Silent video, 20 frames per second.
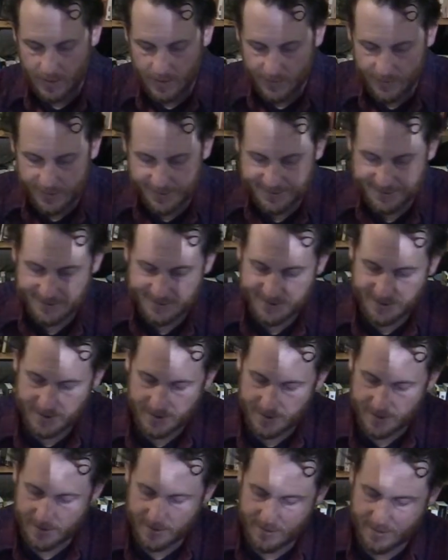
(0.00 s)
This is
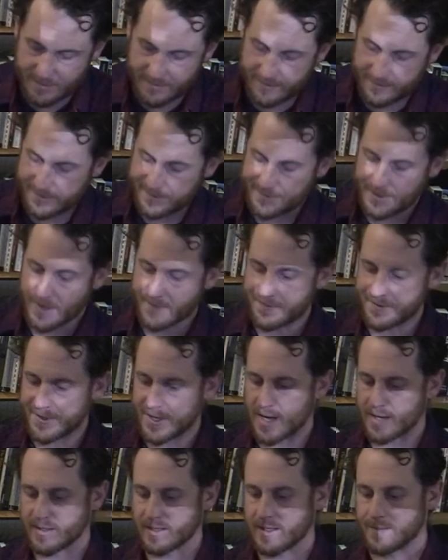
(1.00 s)
the stuff
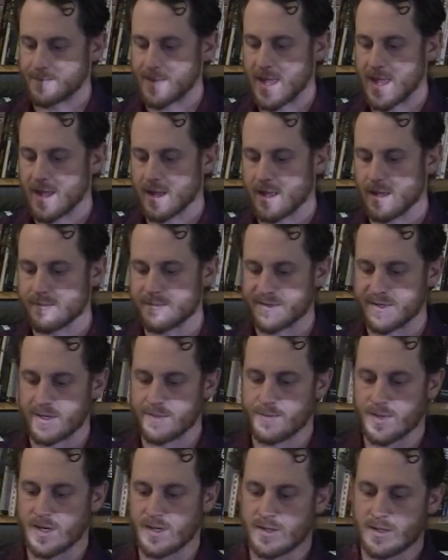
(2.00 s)
sack that the bag comes
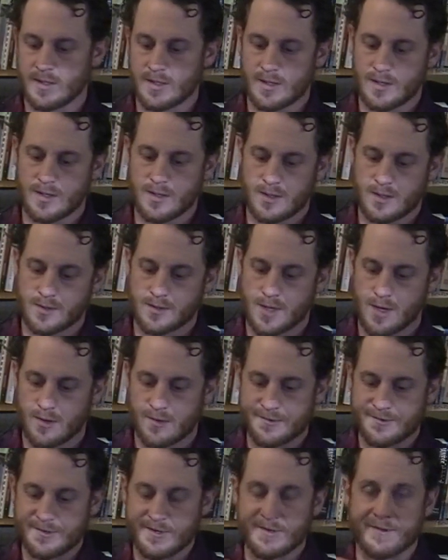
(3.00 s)
in, but you'll
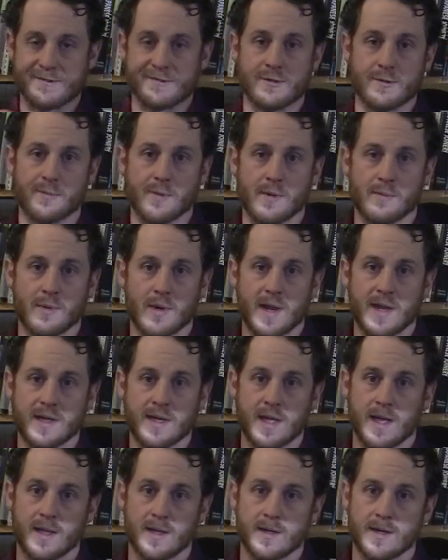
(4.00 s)
notice it's super
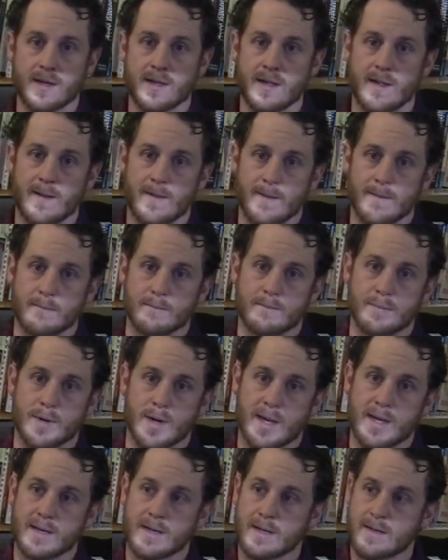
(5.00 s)
bright colored.
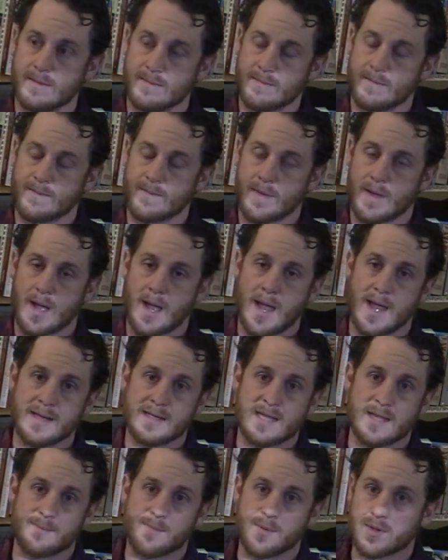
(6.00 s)
Bright, I
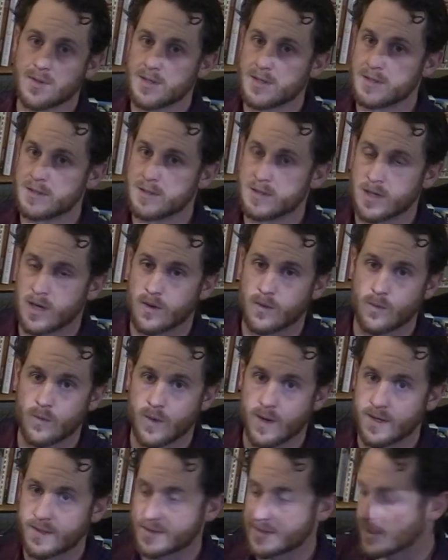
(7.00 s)
typically don't
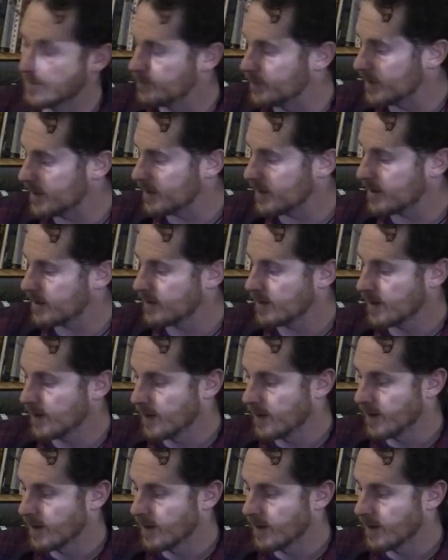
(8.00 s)
want to be